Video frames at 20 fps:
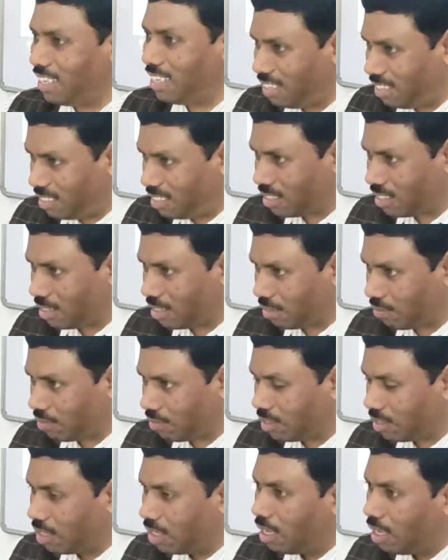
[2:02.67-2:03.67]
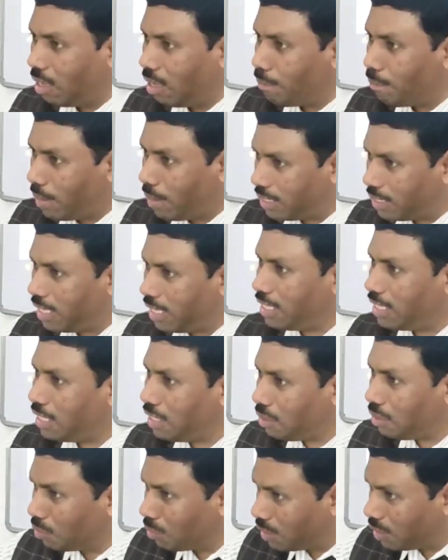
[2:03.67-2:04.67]
energy. Mother
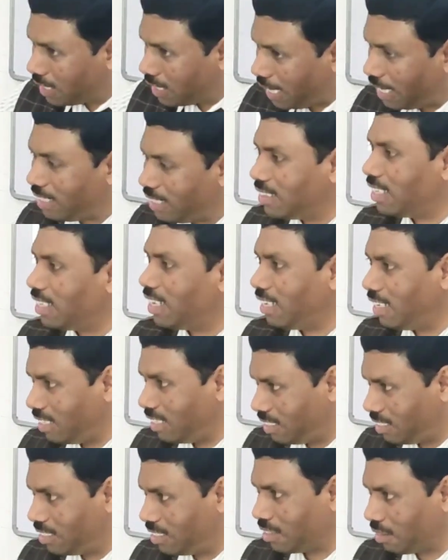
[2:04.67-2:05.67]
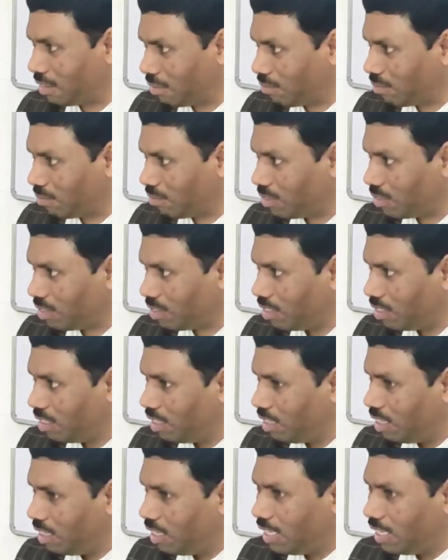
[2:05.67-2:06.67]
need to drain the energy.
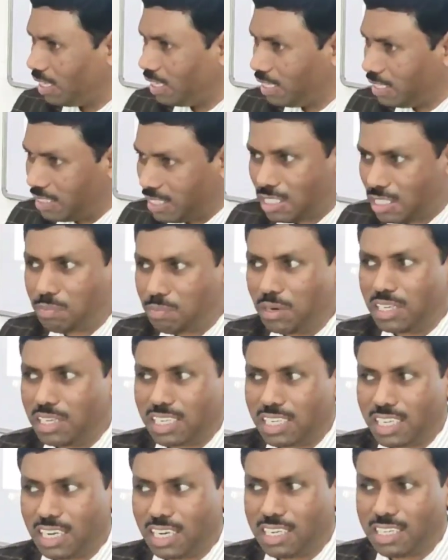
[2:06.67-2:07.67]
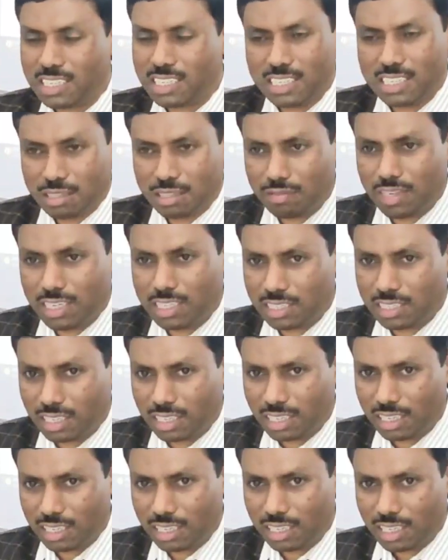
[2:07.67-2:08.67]
In this particular
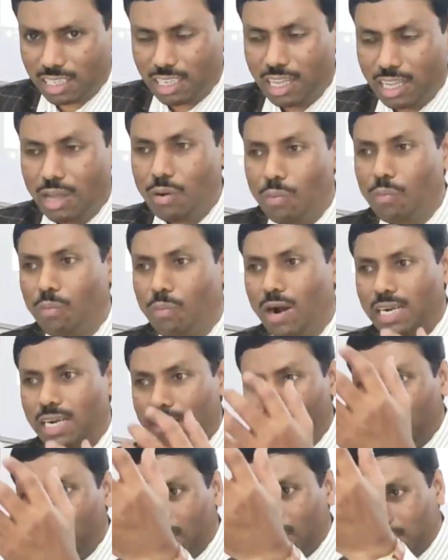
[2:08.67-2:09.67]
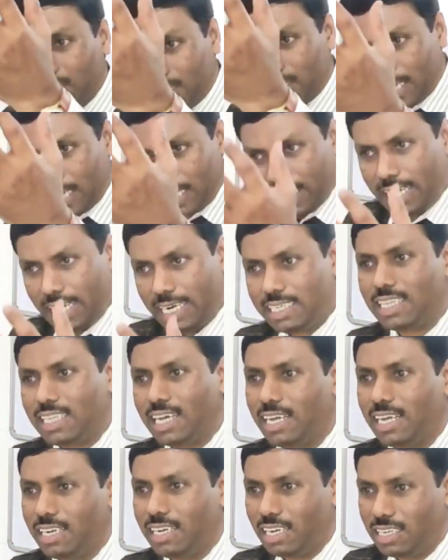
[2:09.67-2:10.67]
situation, one sedate
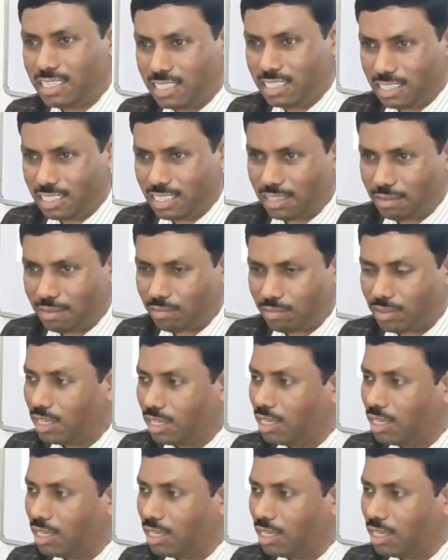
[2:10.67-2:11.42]
the energy